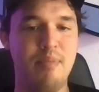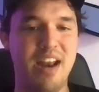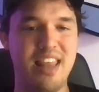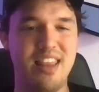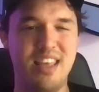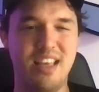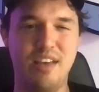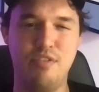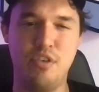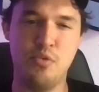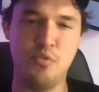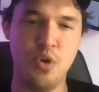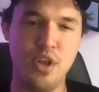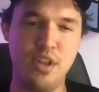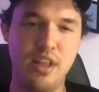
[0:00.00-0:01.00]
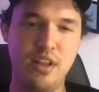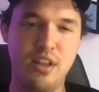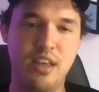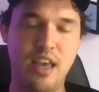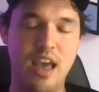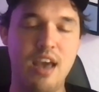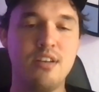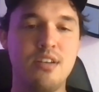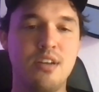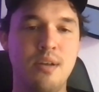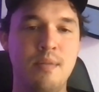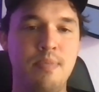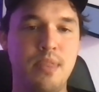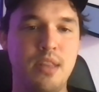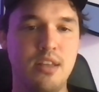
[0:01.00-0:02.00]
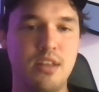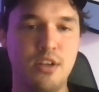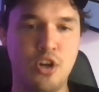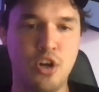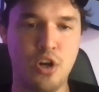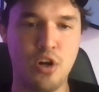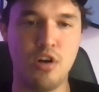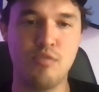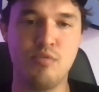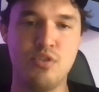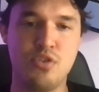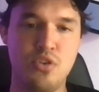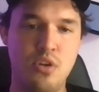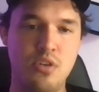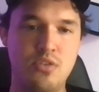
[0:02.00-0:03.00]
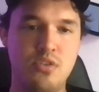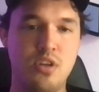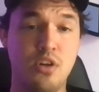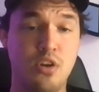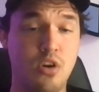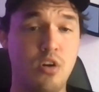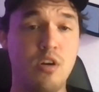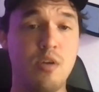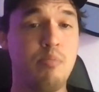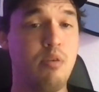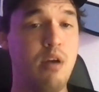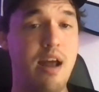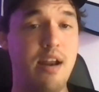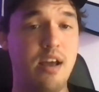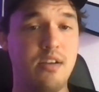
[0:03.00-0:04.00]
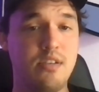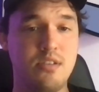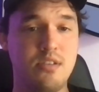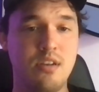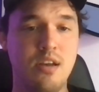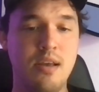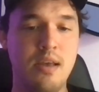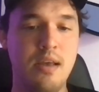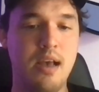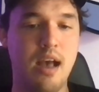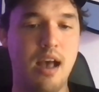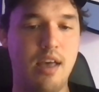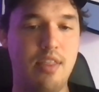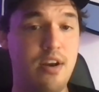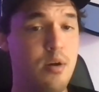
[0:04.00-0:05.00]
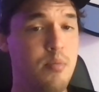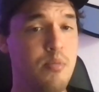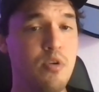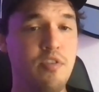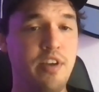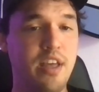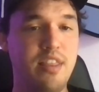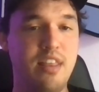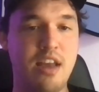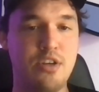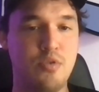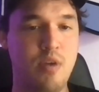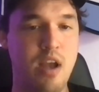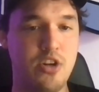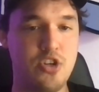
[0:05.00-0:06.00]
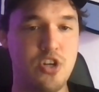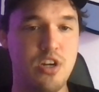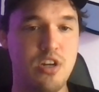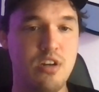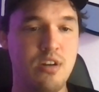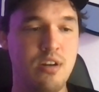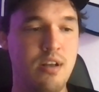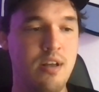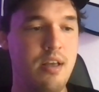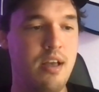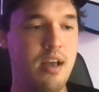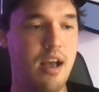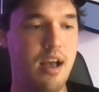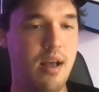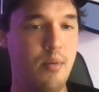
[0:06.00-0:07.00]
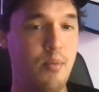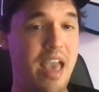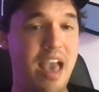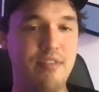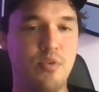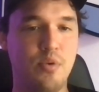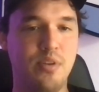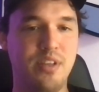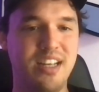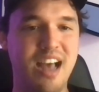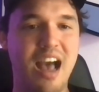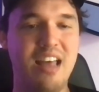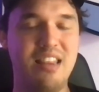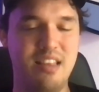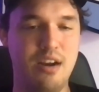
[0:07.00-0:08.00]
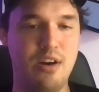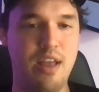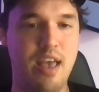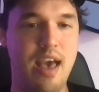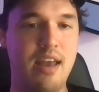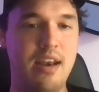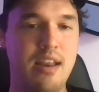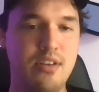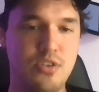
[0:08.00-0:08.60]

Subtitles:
but I think if you really look at current results and current products that are moving in that direction, we haven't really gotten there yet.